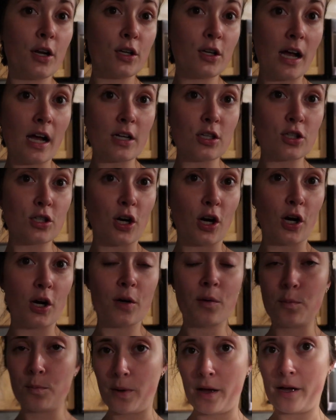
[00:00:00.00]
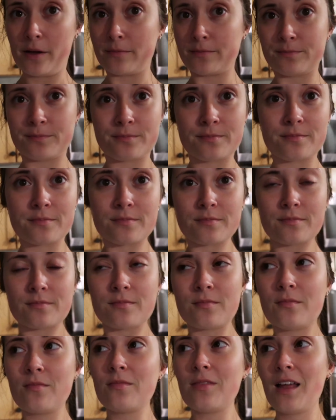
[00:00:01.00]
not sure, but
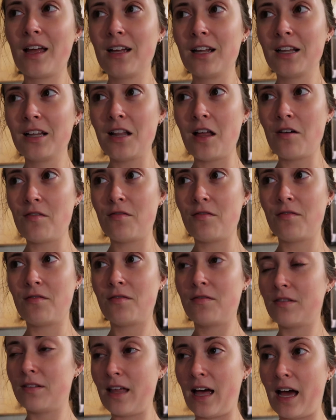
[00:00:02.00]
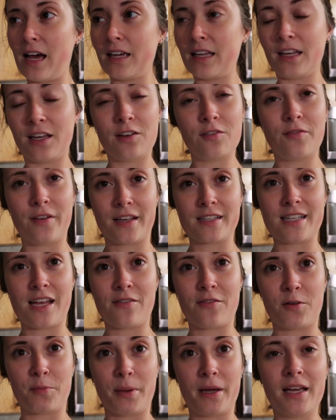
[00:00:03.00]
love that he could fix that
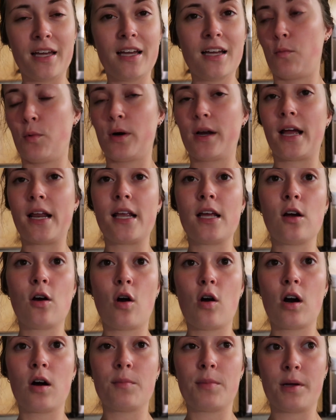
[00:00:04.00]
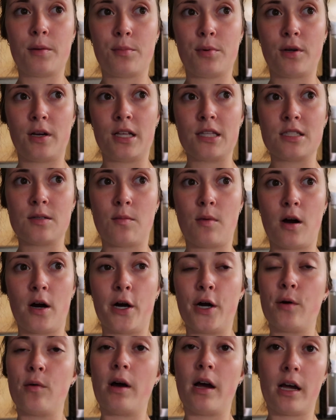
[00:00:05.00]
for me. We're getting carpet put in
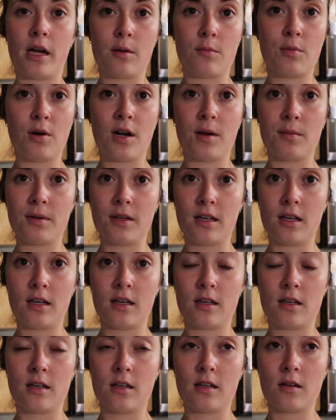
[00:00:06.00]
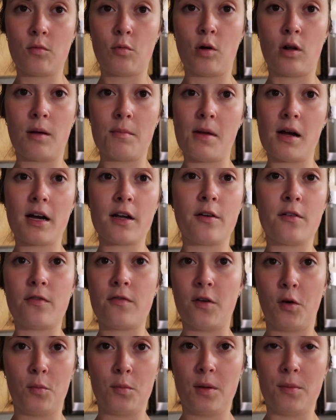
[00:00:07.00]
tomorrow. I can probably, well, I'm not gonna
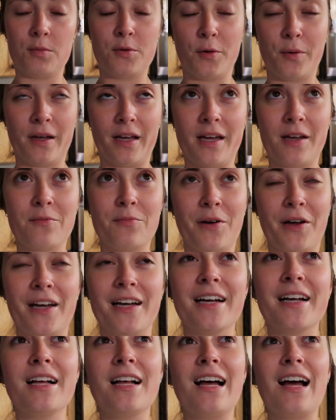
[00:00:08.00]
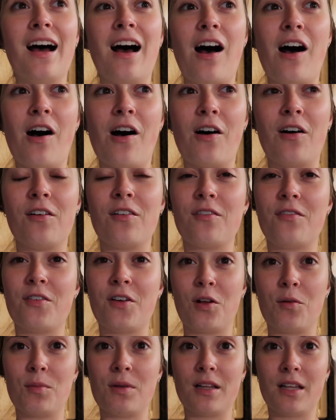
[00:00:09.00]
film them doing it, but I'll
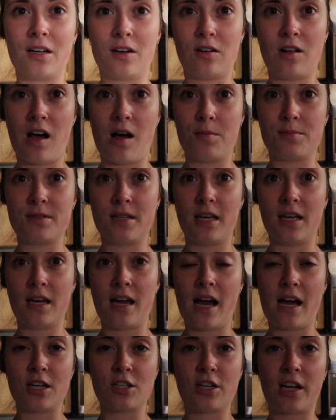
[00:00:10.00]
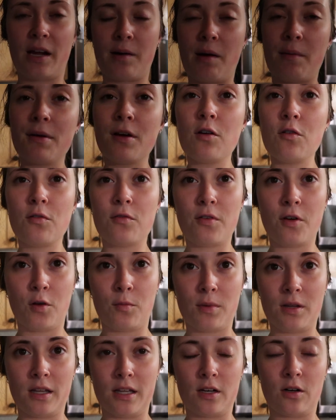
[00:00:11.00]
film a little update. Actually, I can probably go
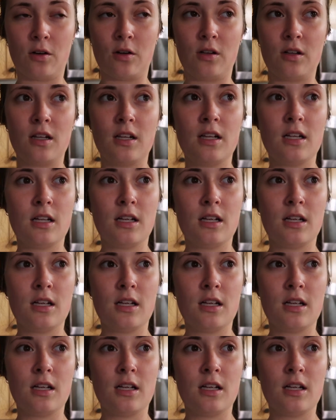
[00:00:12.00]
film a little